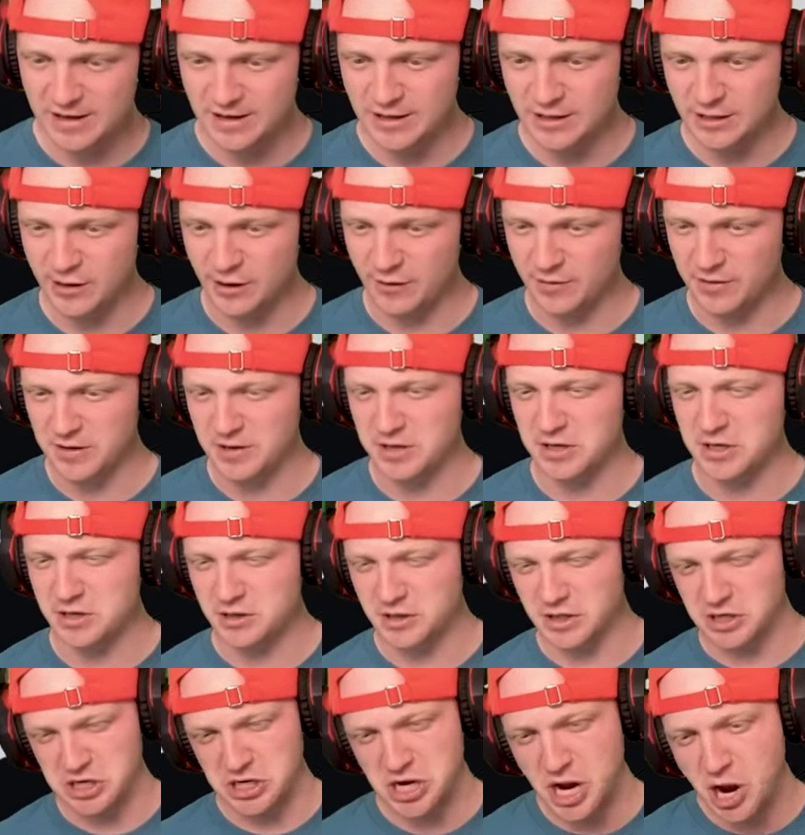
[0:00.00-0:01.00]
you know, the,
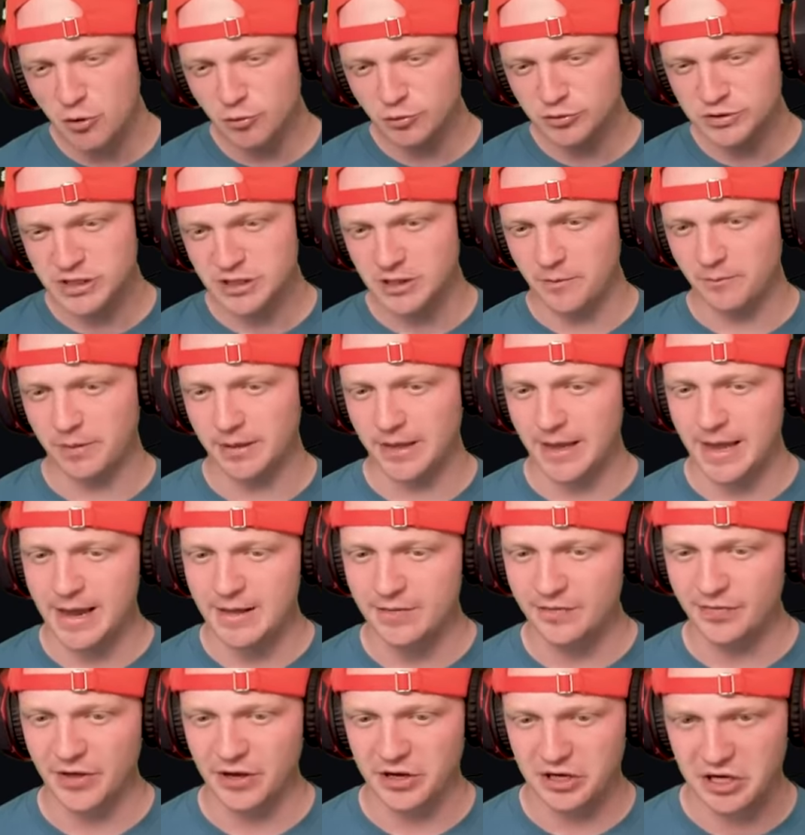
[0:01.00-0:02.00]
the nose of the
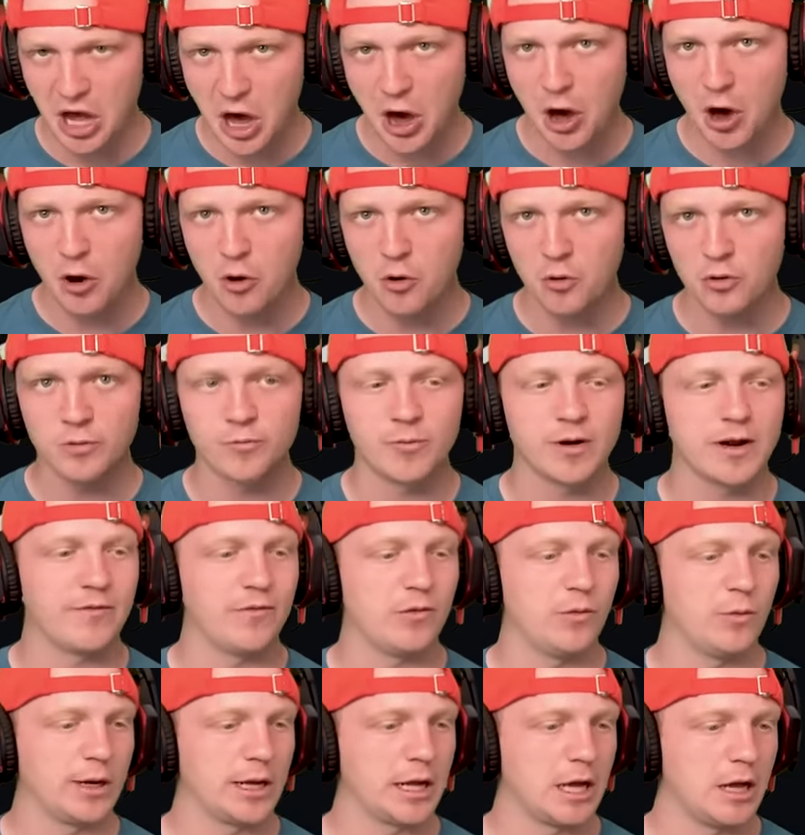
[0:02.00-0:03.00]
plane, the cone,
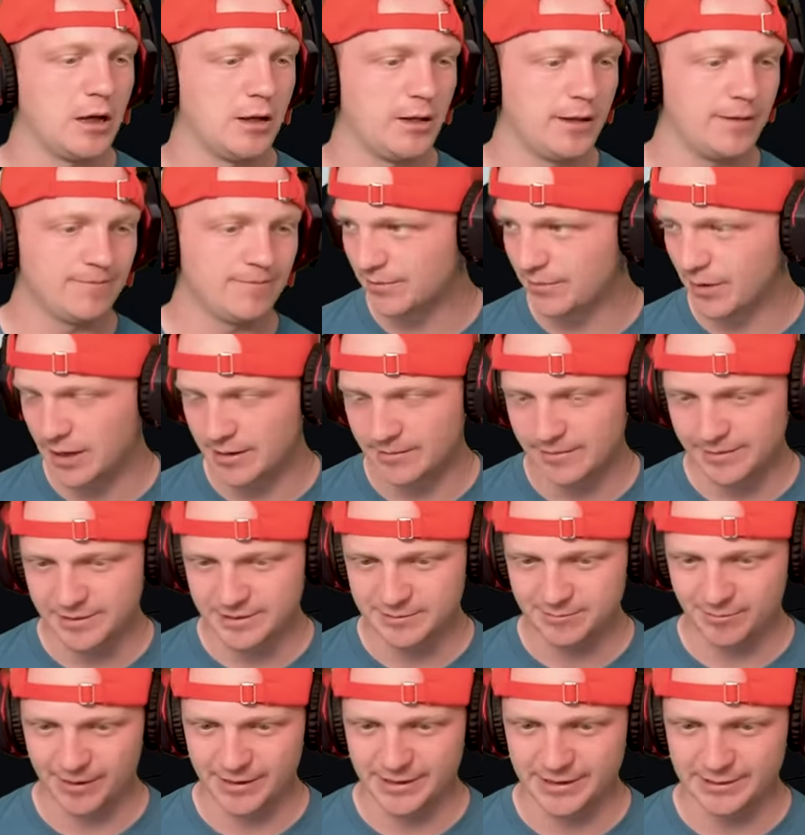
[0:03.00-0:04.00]
whatever you wanna call bottom of
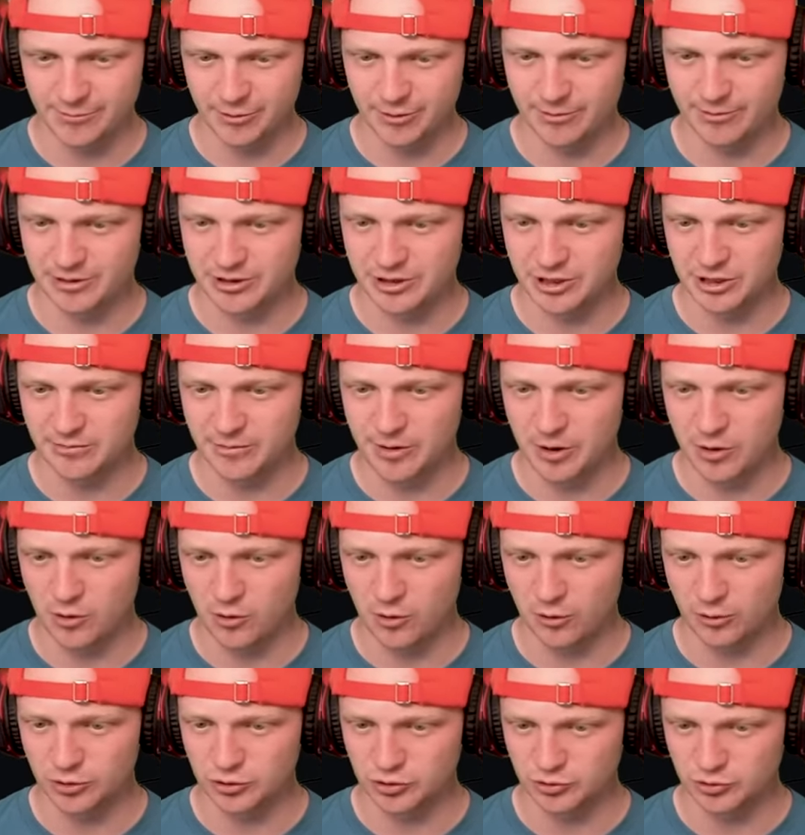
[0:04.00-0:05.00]
this plane is pretty much gonna be
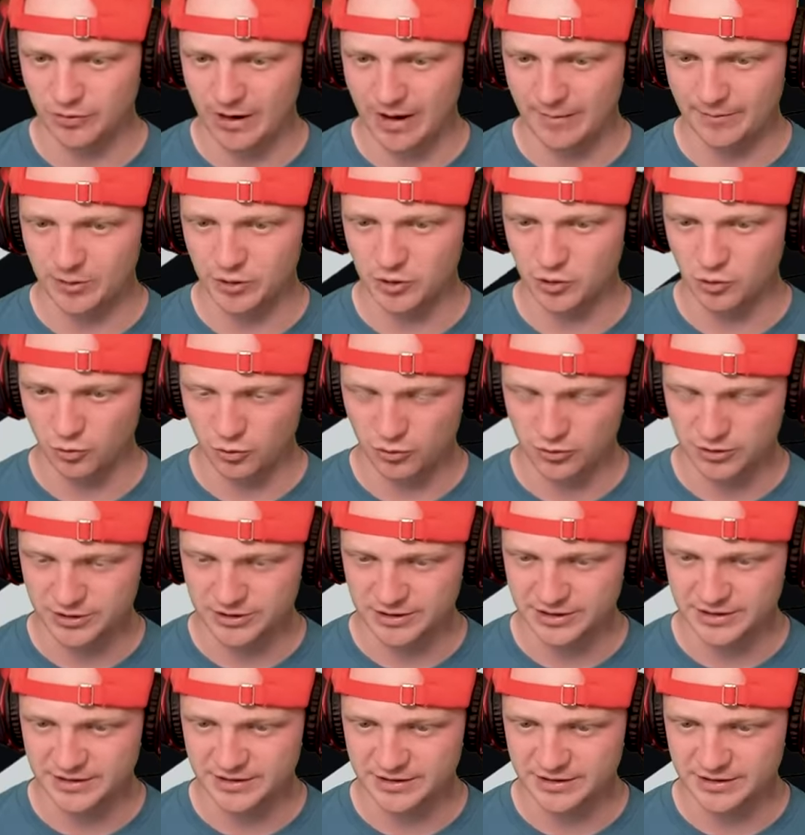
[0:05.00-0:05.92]
all trap doors.